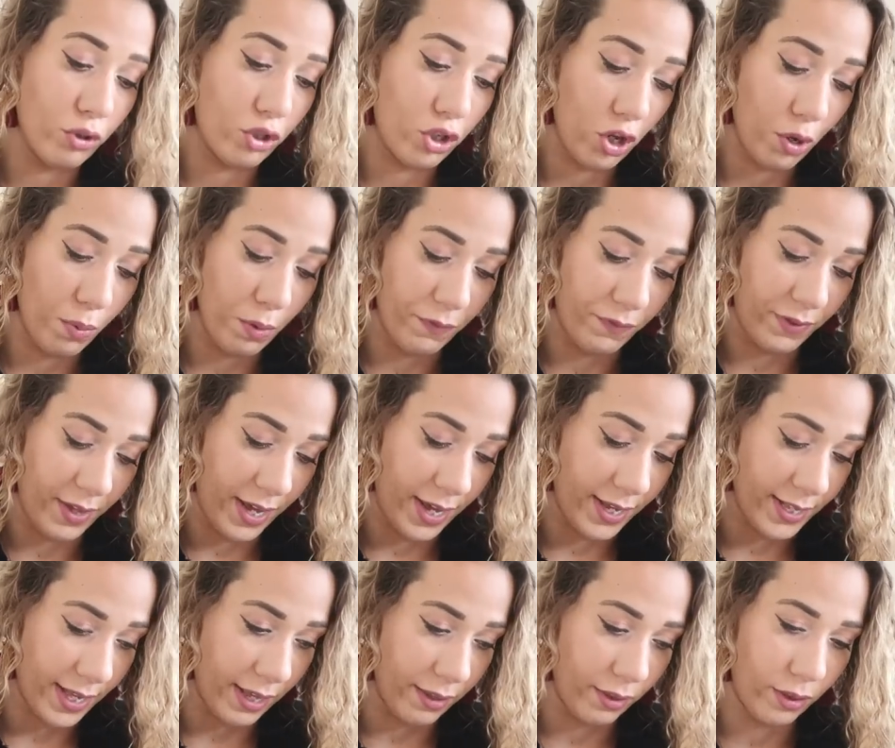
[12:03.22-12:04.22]
bought two of
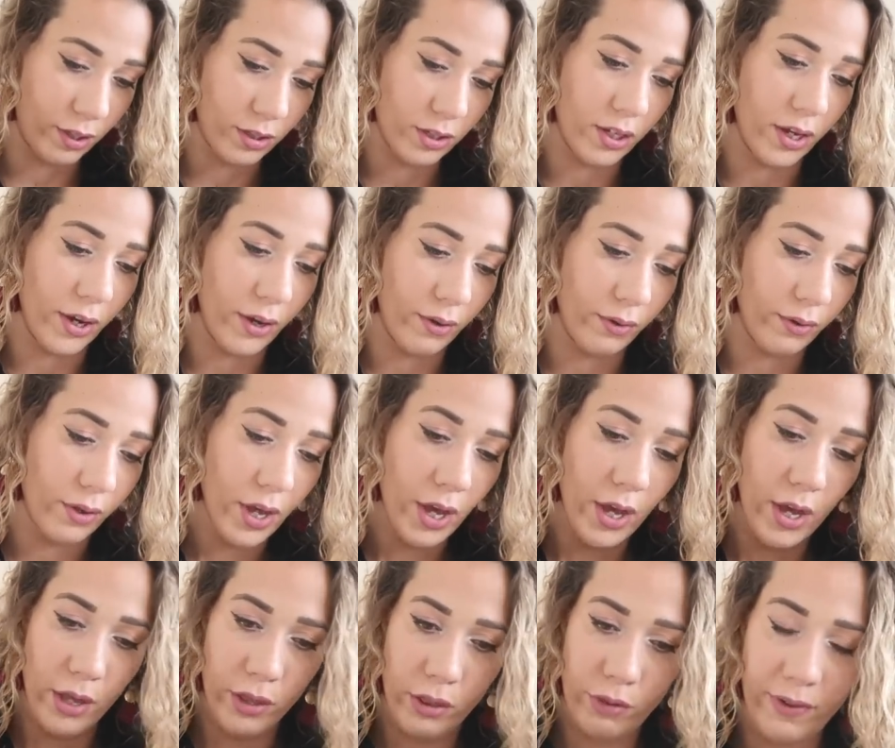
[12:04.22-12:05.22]
these, so they're
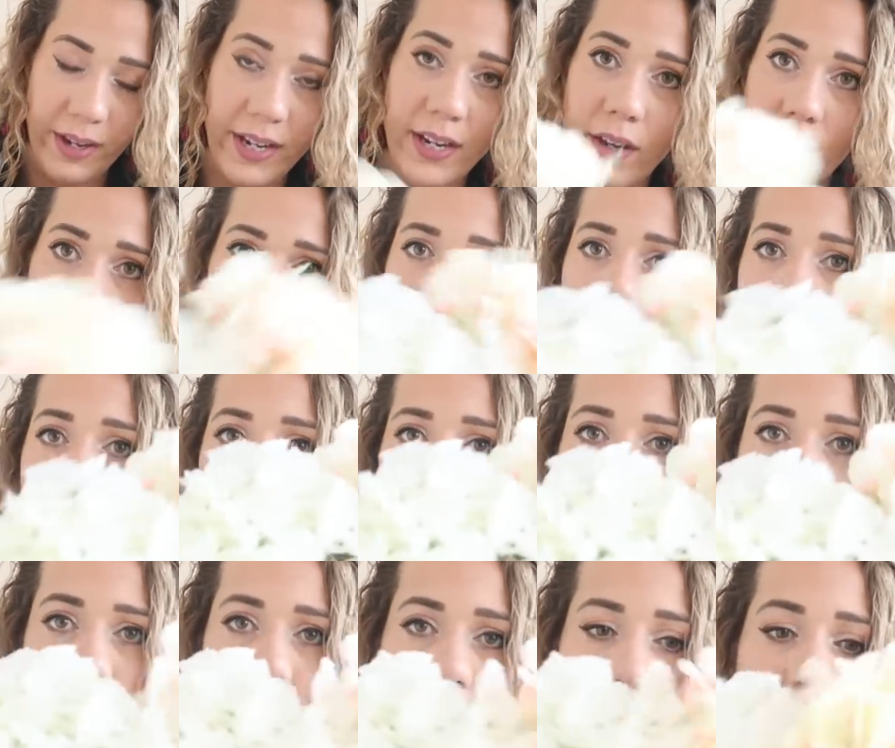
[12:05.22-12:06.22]

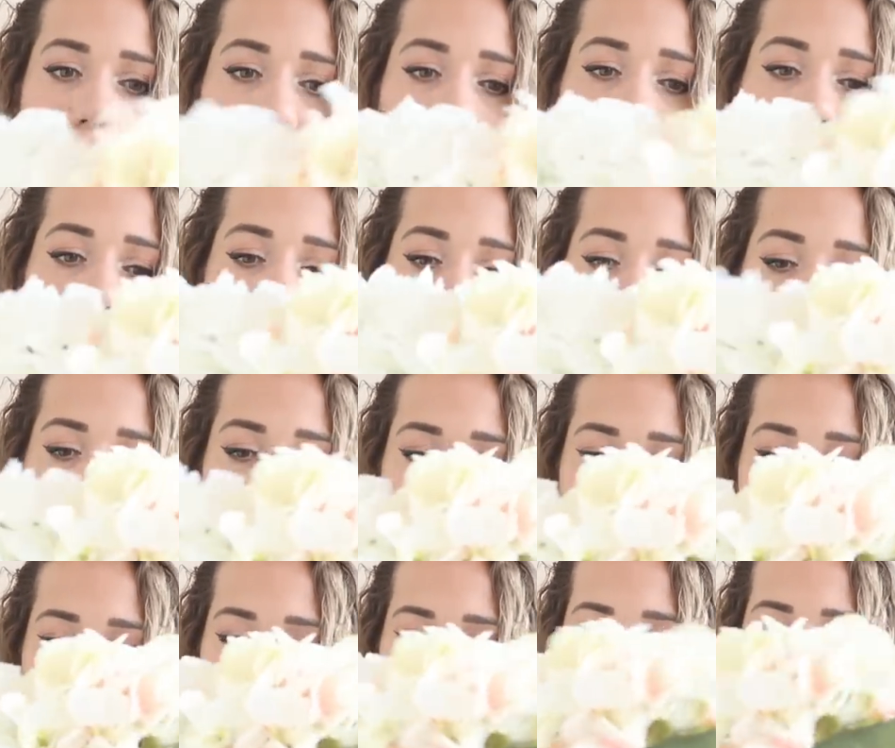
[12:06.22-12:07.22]
$3.99. This
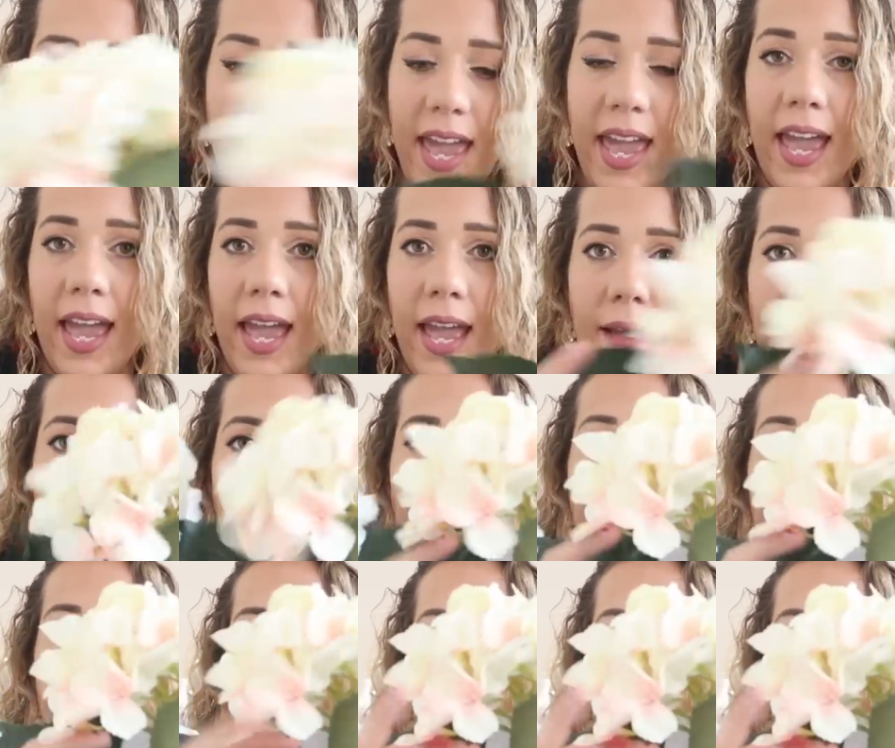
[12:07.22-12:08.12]
thing here